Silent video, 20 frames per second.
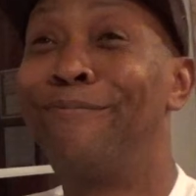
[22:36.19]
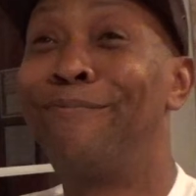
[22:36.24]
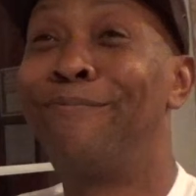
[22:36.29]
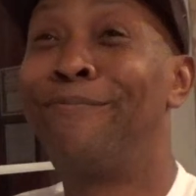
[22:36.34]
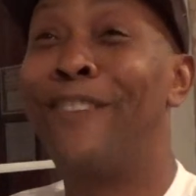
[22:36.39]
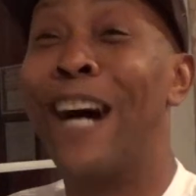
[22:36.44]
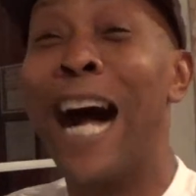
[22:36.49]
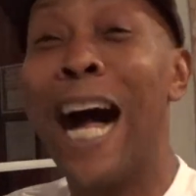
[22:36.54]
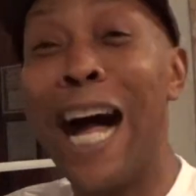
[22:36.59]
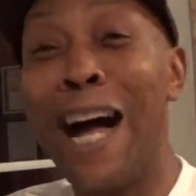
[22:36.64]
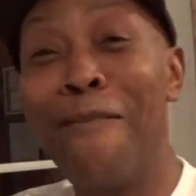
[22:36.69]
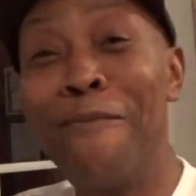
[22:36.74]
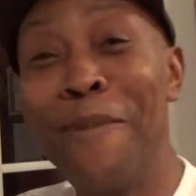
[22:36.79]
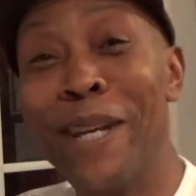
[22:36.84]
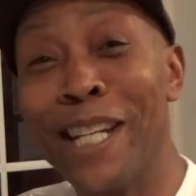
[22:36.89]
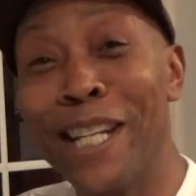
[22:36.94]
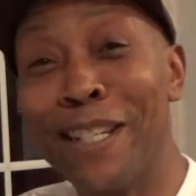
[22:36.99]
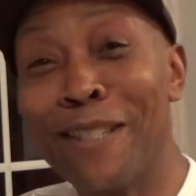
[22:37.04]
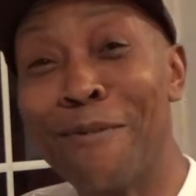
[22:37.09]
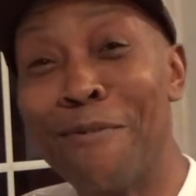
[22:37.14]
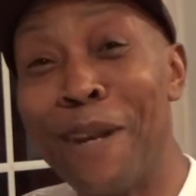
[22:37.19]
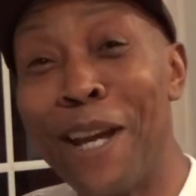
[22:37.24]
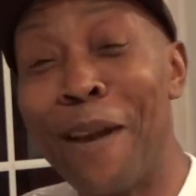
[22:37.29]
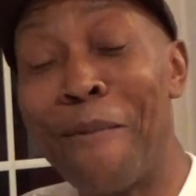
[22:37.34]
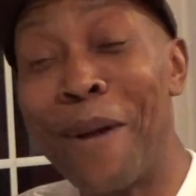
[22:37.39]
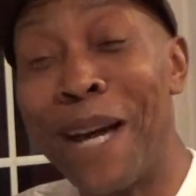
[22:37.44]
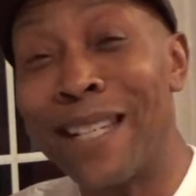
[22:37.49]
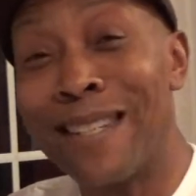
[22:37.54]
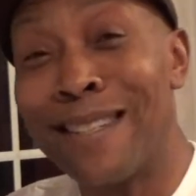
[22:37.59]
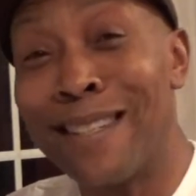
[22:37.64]
5 minutes,
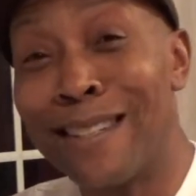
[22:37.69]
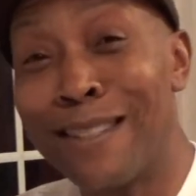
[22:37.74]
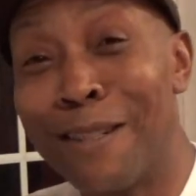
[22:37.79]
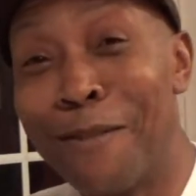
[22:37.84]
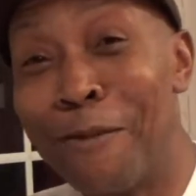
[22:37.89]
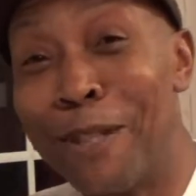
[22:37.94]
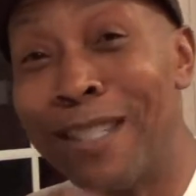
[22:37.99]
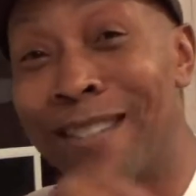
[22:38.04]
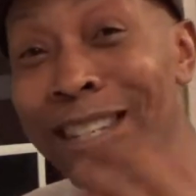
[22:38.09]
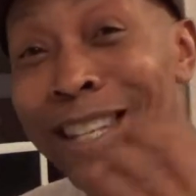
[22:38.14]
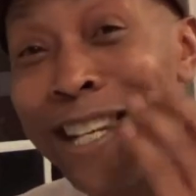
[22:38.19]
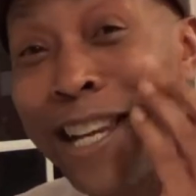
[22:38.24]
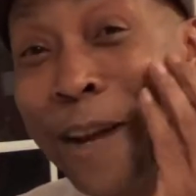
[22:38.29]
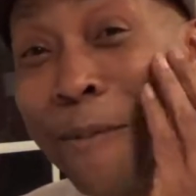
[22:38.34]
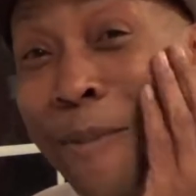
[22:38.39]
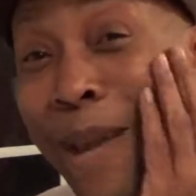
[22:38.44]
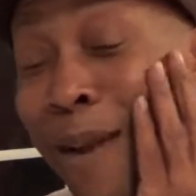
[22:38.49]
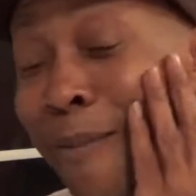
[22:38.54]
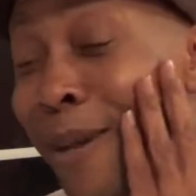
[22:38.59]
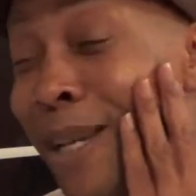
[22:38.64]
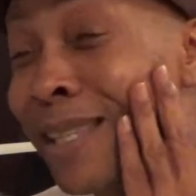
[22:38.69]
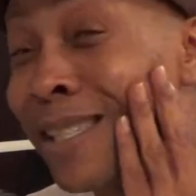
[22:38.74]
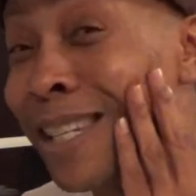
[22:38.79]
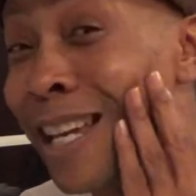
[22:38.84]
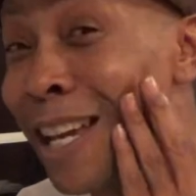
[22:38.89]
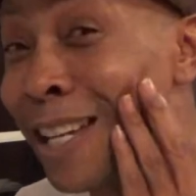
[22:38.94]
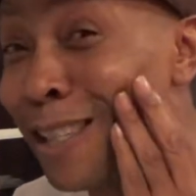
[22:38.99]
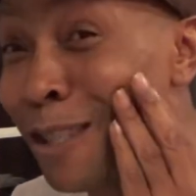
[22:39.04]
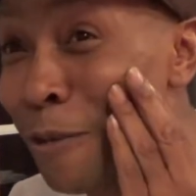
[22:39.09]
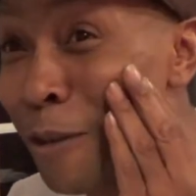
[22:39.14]
man. My sister was in there maybe
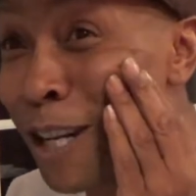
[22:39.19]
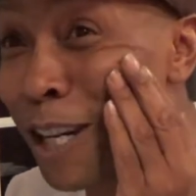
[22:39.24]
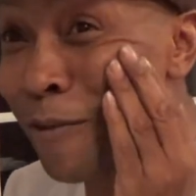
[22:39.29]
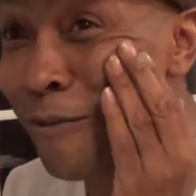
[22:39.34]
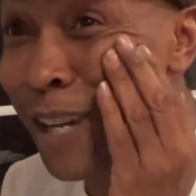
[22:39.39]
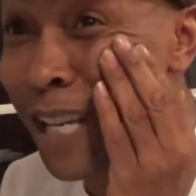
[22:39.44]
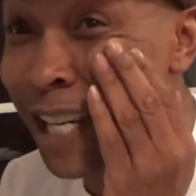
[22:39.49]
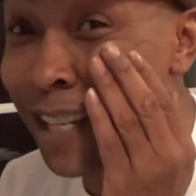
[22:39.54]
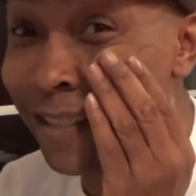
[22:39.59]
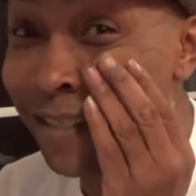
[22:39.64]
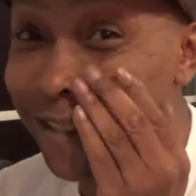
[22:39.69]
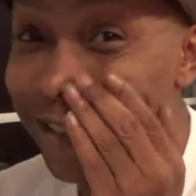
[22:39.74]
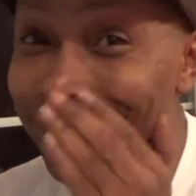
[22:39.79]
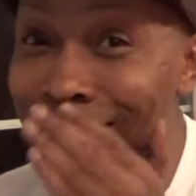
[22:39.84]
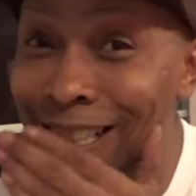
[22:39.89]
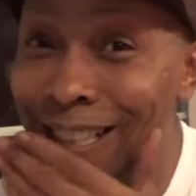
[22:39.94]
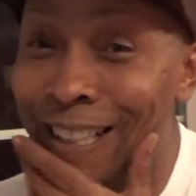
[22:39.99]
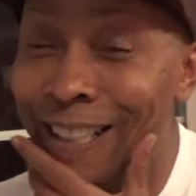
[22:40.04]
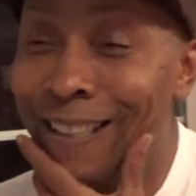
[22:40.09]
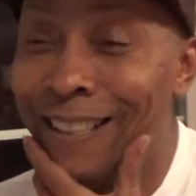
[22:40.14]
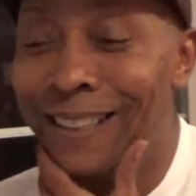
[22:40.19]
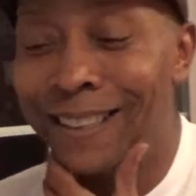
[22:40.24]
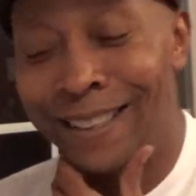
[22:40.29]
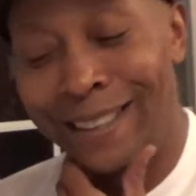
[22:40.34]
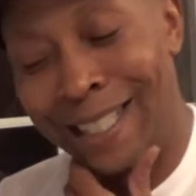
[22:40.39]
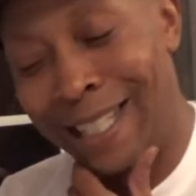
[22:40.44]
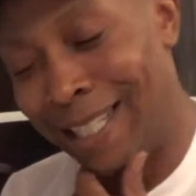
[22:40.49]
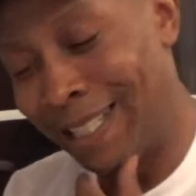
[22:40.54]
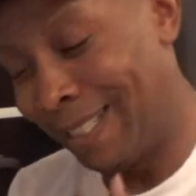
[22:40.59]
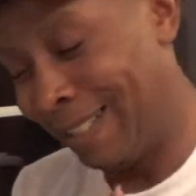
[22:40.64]
10, 20 minutes.
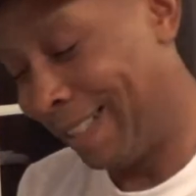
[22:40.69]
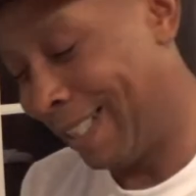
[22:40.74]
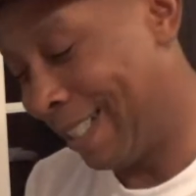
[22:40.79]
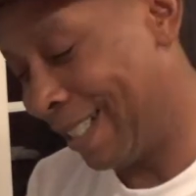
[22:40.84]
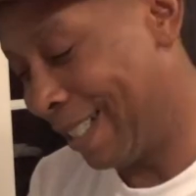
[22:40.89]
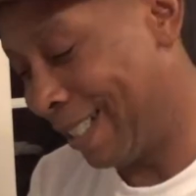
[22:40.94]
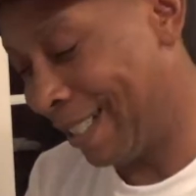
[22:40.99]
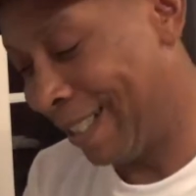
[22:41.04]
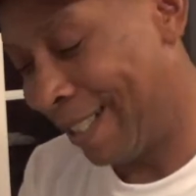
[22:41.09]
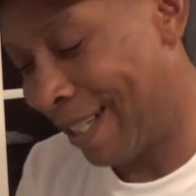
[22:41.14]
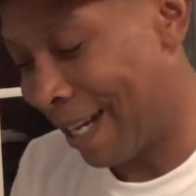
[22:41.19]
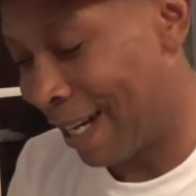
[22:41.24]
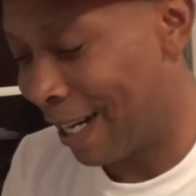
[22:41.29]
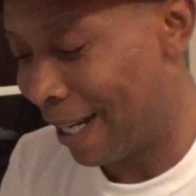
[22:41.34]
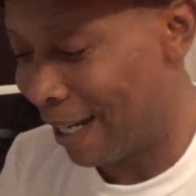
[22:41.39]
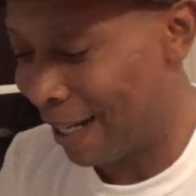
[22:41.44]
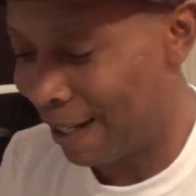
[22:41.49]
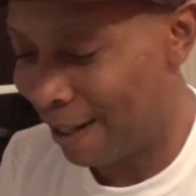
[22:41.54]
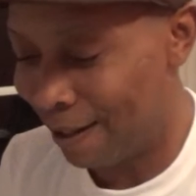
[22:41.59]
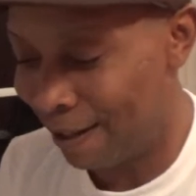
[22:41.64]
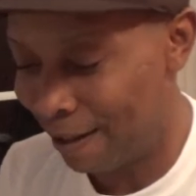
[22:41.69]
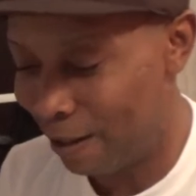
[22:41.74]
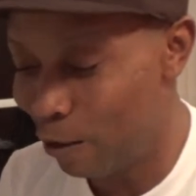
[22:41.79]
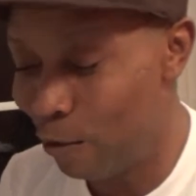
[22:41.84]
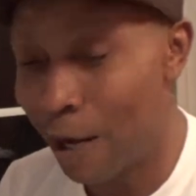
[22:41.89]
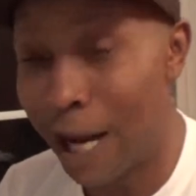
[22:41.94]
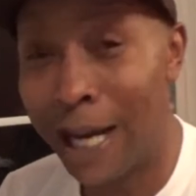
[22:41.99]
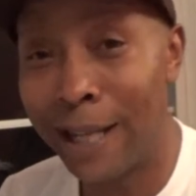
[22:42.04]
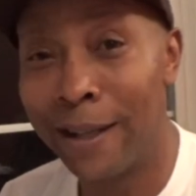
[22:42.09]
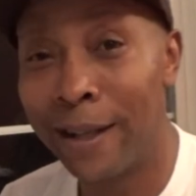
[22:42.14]
Like, man, nah,
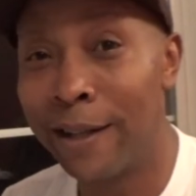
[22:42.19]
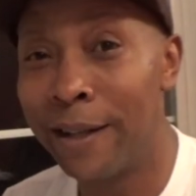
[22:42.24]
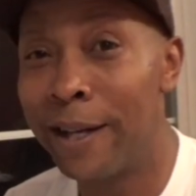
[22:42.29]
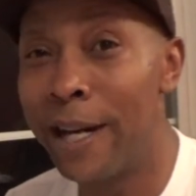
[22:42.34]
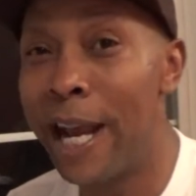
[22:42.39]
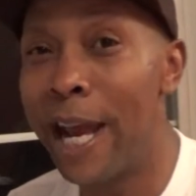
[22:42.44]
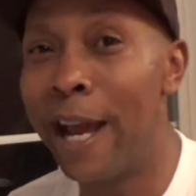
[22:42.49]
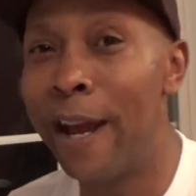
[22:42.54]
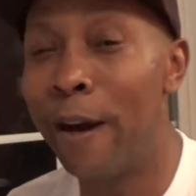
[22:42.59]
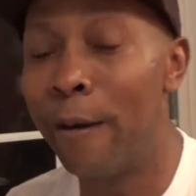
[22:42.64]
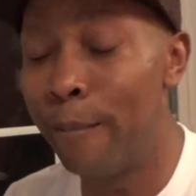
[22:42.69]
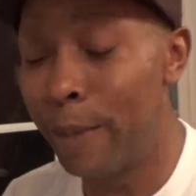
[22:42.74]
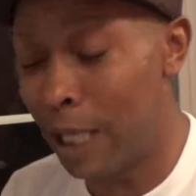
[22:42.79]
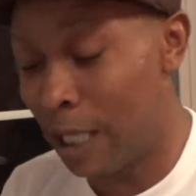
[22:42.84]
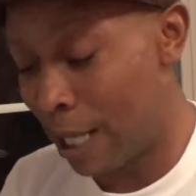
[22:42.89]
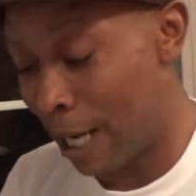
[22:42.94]
you had to nail me